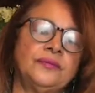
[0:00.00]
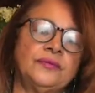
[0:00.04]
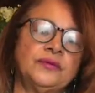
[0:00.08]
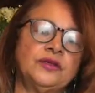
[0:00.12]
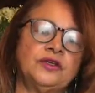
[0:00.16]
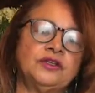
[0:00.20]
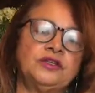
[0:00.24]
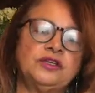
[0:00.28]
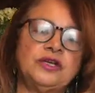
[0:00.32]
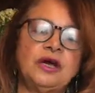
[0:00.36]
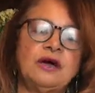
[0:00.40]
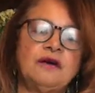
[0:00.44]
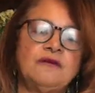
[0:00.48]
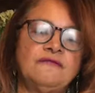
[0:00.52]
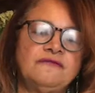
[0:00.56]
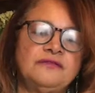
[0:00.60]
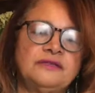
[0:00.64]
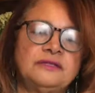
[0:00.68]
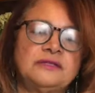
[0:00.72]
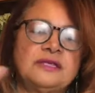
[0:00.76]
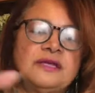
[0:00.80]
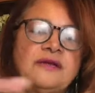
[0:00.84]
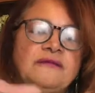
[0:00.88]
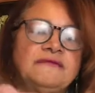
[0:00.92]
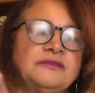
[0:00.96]
shelf and
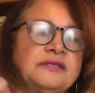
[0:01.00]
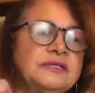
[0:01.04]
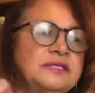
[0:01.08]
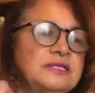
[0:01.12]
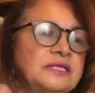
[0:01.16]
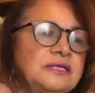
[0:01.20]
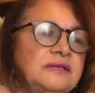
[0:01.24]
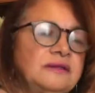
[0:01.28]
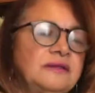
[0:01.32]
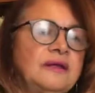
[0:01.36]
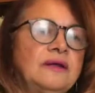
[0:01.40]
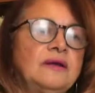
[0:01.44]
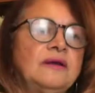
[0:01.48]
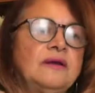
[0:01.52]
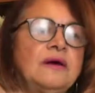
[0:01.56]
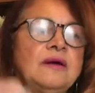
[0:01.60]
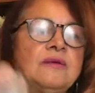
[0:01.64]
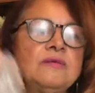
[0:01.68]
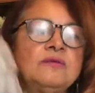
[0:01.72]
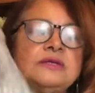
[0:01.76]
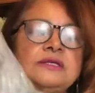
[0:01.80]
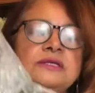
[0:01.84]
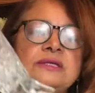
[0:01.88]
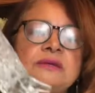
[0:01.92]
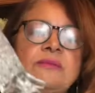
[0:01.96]
stuff to sit that on
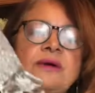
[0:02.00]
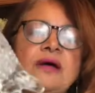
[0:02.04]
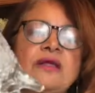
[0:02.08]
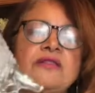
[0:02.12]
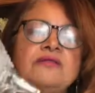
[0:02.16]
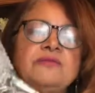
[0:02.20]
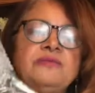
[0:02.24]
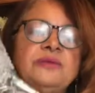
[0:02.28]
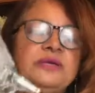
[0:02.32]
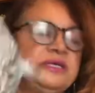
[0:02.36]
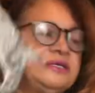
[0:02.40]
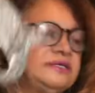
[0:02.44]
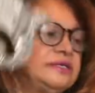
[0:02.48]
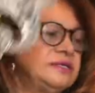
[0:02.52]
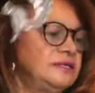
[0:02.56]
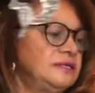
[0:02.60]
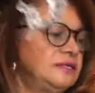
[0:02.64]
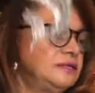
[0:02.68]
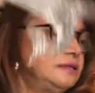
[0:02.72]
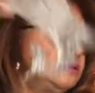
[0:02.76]
with some other pieces.